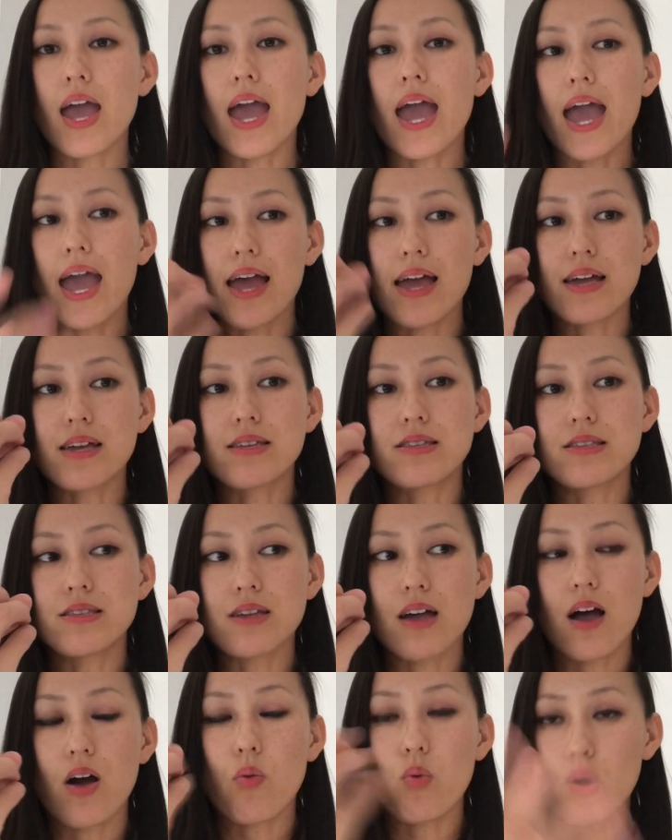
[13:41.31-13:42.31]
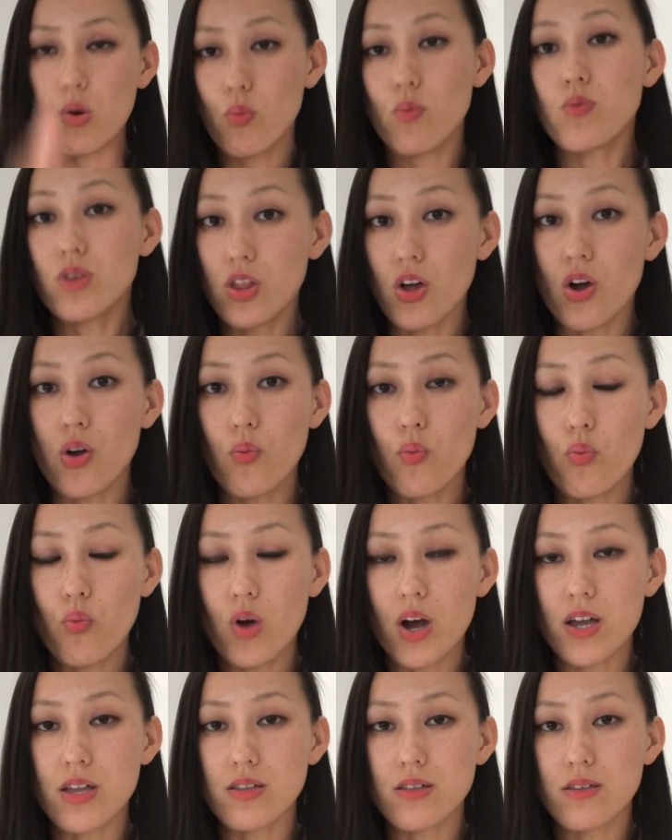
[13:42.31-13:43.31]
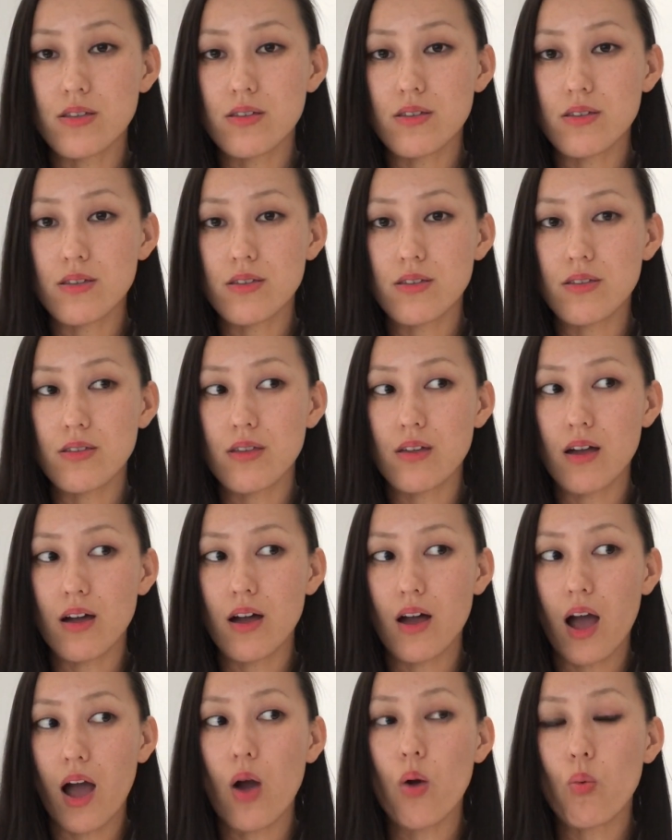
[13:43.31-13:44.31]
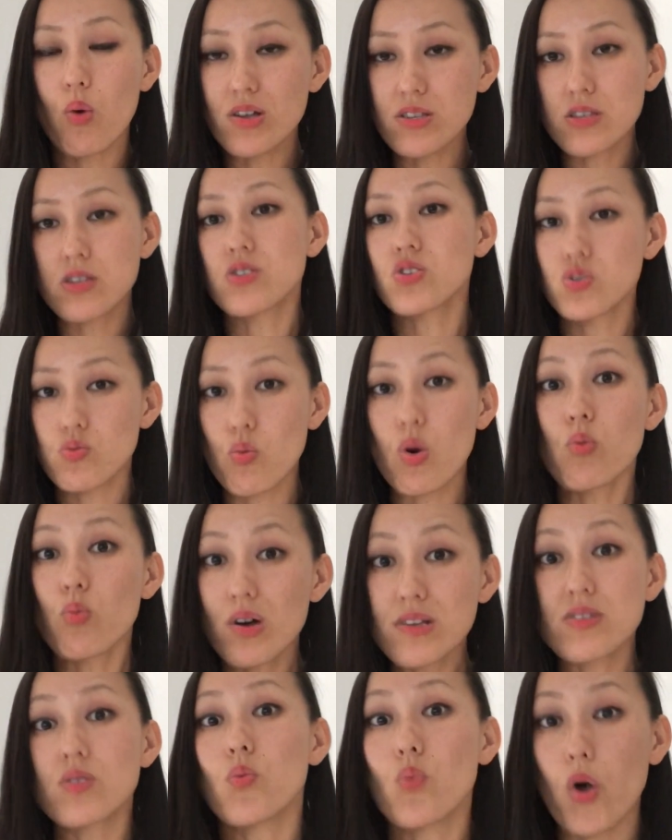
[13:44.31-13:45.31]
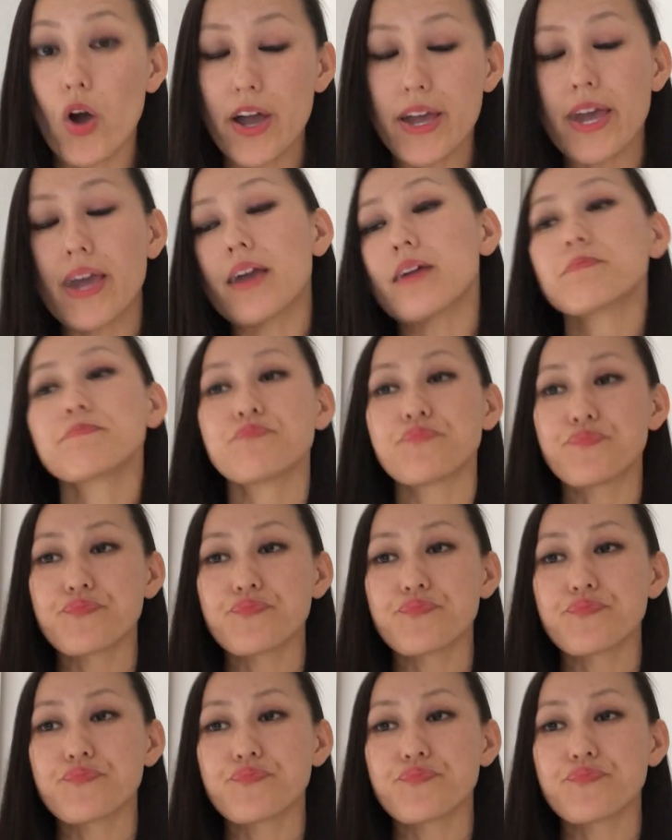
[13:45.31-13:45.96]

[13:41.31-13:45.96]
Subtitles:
and what wasn't working,